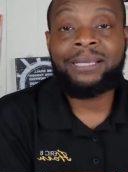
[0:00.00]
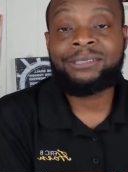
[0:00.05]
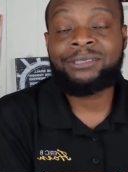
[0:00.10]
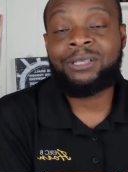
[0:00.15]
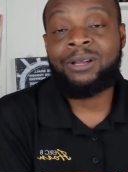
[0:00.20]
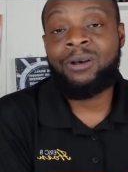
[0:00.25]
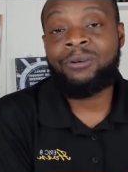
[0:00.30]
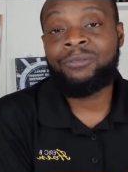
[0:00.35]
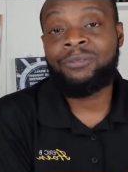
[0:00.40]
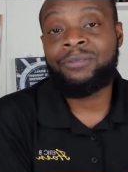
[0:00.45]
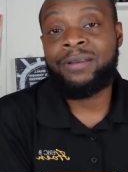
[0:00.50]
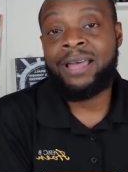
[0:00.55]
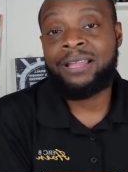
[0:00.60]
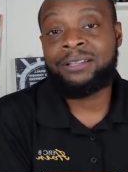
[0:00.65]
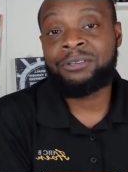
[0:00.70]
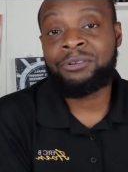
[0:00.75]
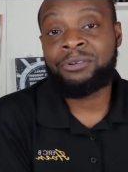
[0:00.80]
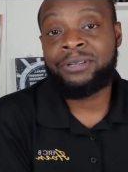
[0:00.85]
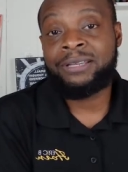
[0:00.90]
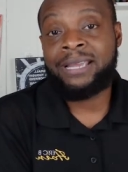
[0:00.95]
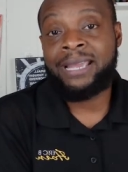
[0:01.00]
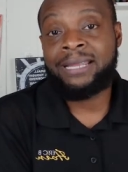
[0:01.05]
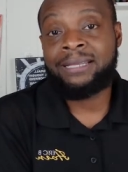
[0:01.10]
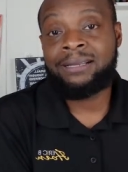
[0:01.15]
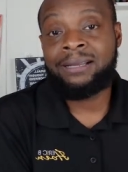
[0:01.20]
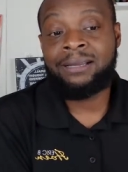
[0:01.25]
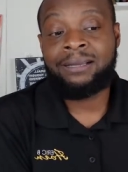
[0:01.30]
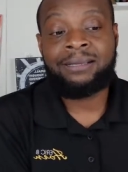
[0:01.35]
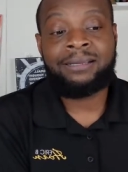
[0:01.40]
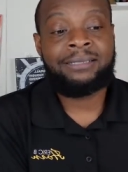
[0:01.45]
based off of how to
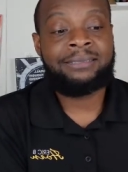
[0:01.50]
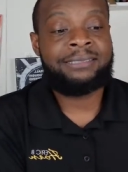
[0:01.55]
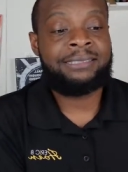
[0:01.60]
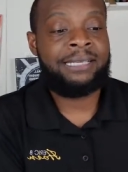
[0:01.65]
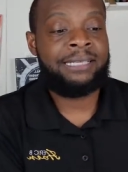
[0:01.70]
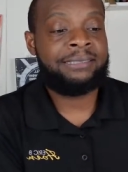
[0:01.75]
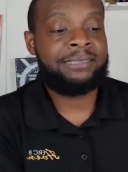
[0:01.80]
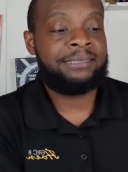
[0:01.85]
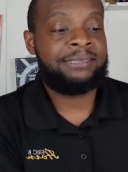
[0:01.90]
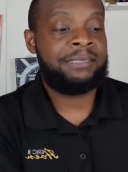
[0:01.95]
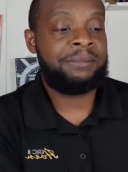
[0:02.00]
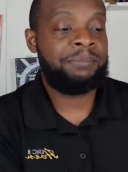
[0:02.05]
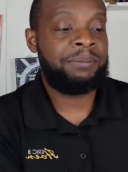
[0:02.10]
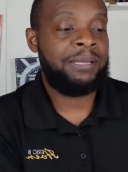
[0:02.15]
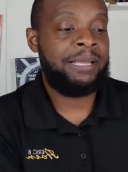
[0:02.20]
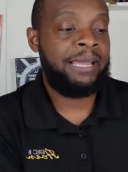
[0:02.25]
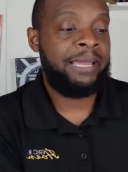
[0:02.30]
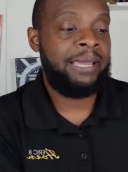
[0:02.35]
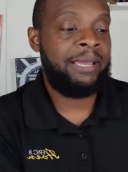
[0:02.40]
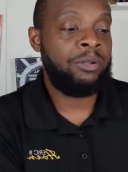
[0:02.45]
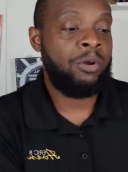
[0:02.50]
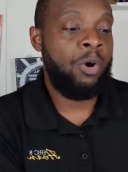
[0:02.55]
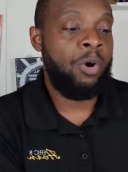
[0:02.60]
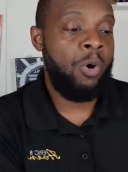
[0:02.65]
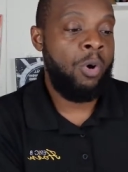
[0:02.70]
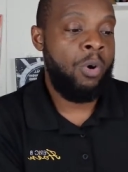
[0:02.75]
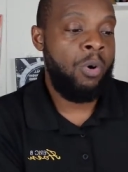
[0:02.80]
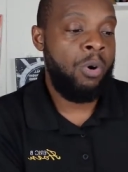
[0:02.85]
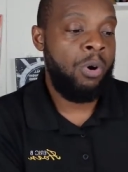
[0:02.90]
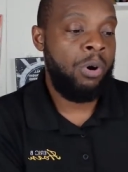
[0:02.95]
create a contingency plan,
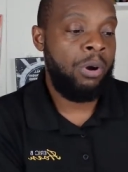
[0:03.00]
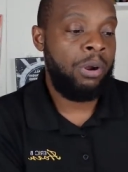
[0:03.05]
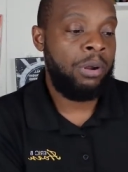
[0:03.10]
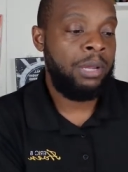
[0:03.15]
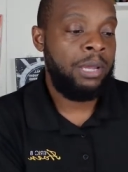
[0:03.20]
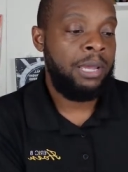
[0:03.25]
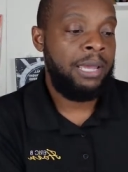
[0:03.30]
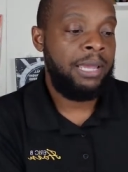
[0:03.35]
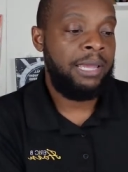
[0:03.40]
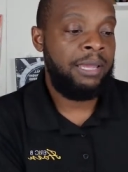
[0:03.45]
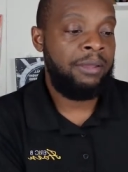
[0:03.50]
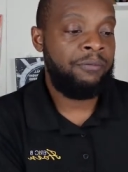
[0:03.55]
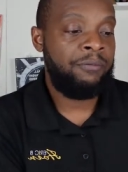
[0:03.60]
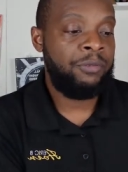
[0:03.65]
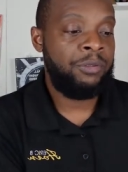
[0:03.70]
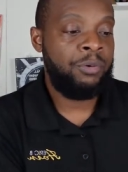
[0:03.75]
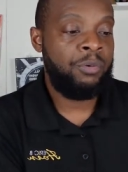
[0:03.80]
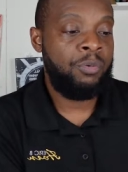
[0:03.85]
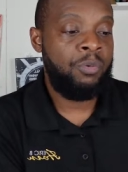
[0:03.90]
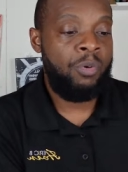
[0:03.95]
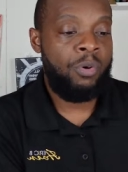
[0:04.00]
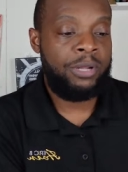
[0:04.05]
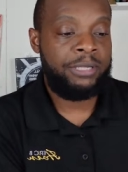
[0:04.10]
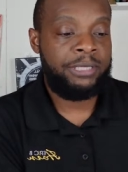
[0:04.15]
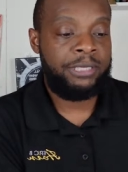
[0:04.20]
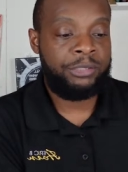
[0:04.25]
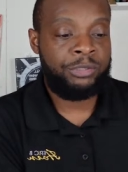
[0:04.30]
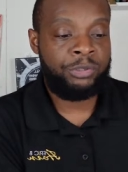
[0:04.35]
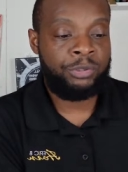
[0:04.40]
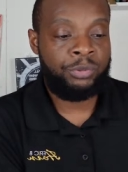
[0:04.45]
or if you
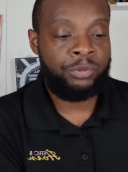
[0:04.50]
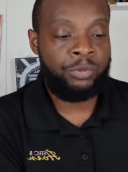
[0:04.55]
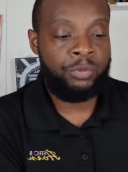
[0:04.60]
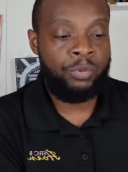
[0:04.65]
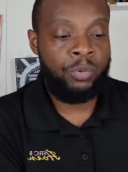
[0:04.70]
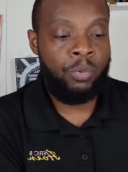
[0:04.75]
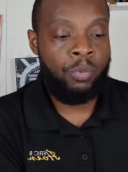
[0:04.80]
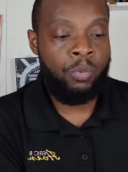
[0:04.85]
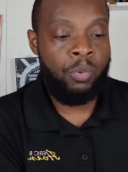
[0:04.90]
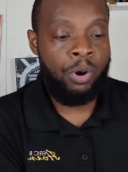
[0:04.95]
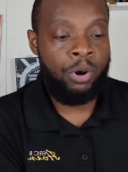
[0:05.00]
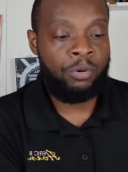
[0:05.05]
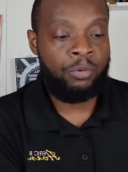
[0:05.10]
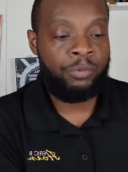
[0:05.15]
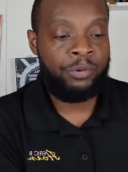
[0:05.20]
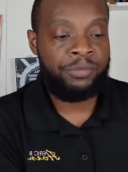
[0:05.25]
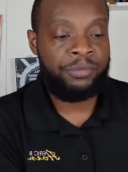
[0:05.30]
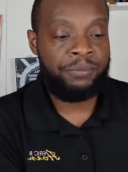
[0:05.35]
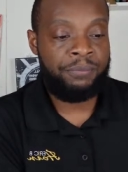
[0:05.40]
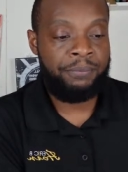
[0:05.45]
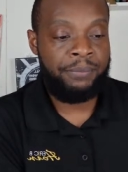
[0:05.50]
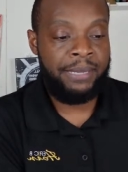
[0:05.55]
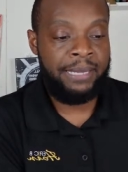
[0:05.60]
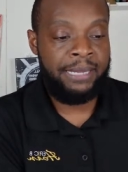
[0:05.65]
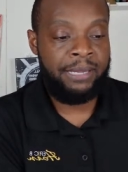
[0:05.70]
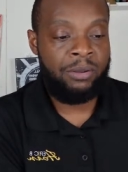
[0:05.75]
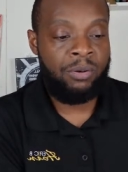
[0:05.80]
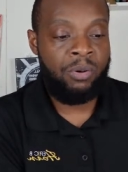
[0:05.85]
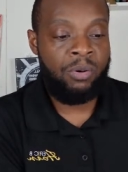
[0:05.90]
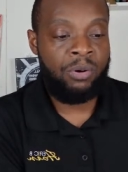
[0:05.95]
wanted to work with
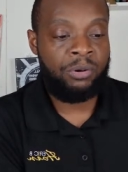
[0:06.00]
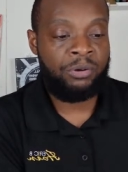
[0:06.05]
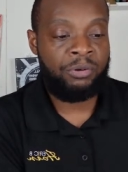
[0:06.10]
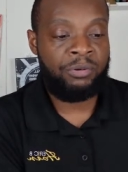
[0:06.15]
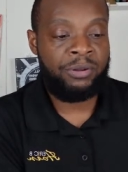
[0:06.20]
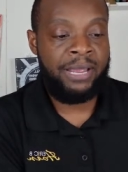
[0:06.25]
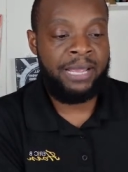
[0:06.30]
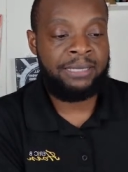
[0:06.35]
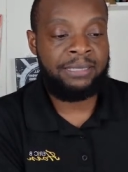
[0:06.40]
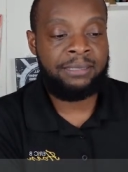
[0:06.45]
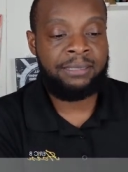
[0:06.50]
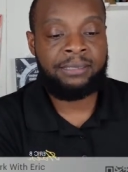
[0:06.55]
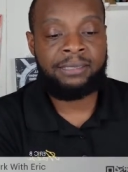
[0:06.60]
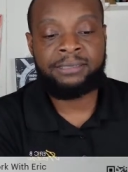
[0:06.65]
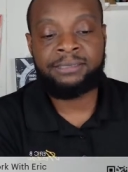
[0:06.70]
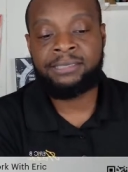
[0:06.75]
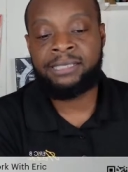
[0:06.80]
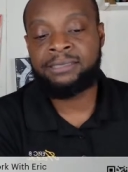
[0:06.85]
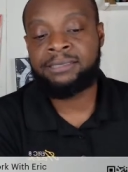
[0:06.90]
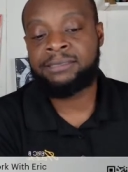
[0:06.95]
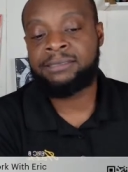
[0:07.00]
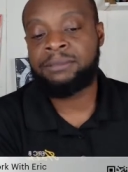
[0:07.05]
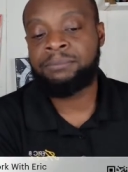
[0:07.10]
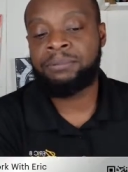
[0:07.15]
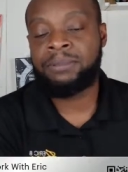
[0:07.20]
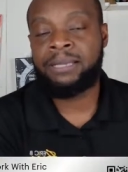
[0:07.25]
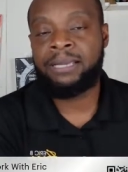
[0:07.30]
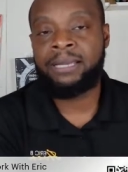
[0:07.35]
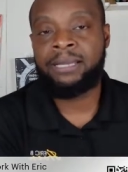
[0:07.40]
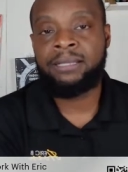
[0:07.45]
me on creating a
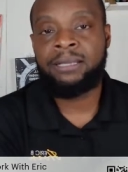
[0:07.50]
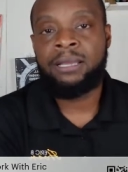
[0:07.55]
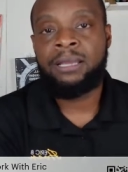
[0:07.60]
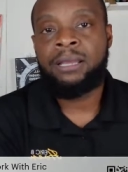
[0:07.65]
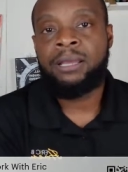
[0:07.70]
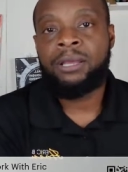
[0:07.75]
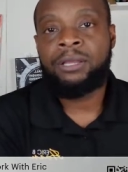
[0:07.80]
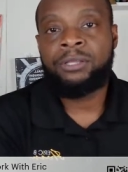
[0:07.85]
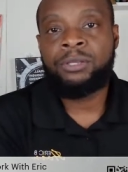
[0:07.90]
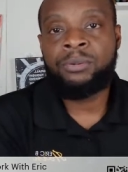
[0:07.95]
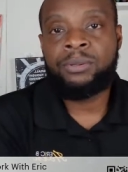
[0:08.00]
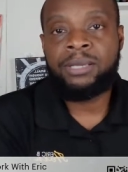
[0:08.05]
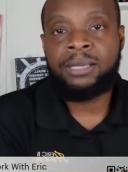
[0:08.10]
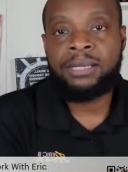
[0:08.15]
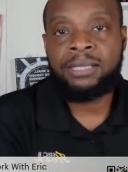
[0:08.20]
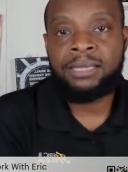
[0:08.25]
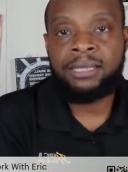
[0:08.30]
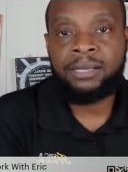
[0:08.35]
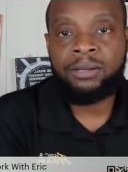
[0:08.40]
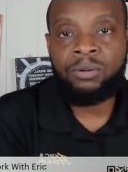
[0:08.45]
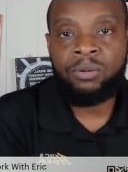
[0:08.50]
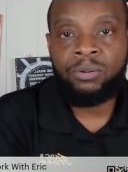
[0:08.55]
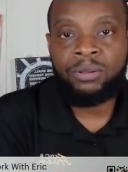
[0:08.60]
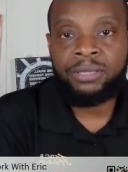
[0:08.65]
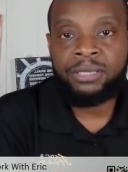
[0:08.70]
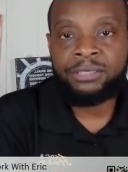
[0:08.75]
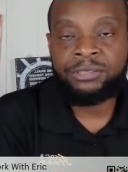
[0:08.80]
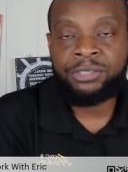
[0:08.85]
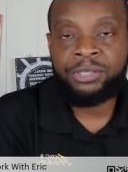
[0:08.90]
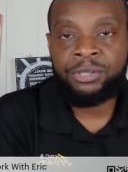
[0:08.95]
contingency plan, you can click
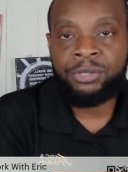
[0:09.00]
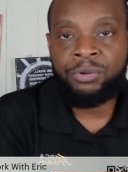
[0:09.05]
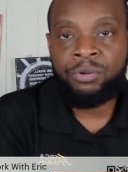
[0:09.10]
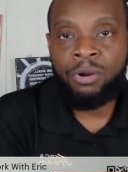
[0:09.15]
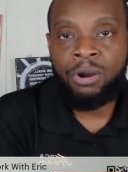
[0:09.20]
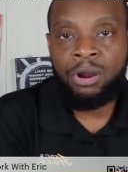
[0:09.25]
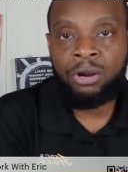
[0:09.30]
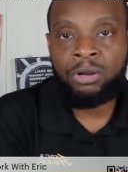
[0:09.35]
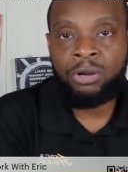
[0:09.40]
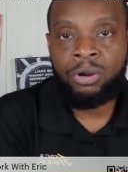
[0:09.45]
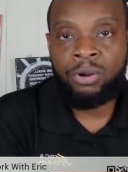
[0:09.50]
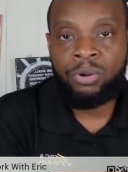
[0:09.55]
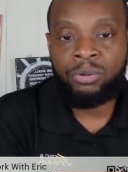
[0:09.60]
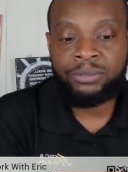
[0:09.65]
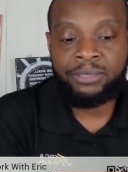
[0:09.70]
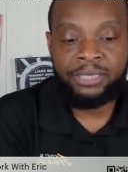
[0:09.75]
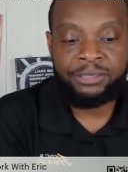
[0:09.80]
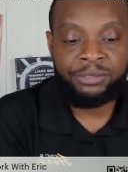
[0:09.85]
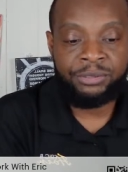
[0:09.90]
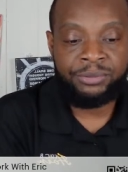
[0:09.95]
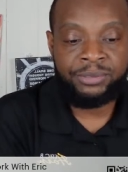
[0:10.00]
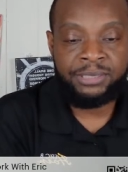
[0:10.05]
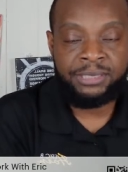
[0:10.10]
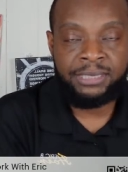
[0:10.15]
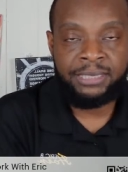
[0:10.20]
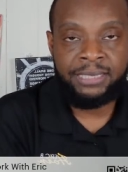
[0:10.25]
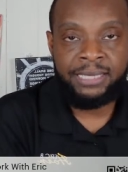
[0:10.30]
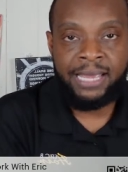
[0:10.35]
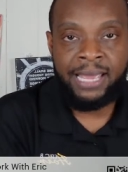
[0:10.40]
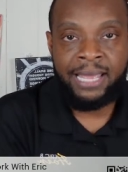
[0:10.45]
on this QR code that you
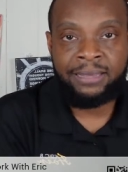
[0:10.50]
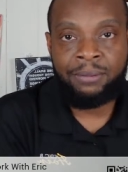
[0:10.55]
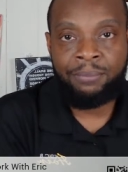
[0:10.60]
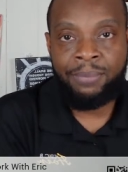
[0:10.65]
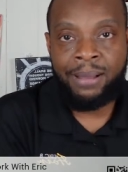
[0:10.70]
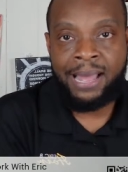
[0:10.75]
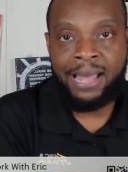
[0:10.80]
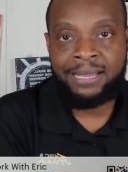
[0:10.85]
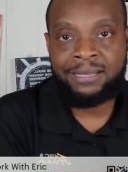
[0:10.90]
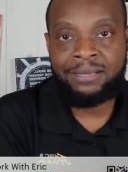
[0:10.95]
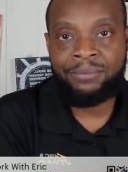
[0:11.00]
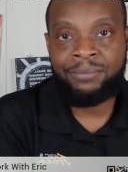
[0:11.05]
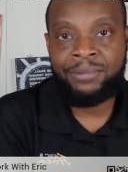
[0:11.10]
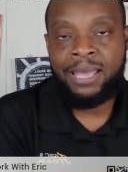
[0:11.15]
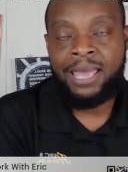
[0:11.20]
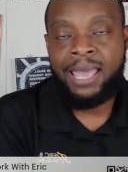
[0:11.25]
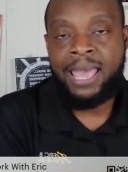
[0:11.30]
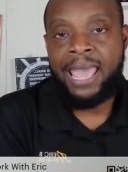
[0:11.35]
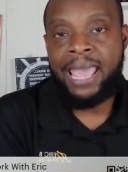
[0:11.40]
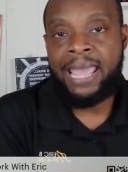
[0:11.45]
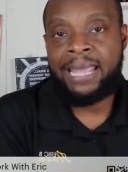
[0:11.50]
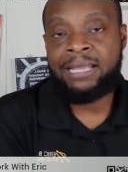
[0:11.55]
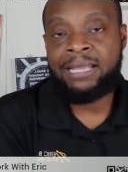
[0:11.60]
see at the bottom,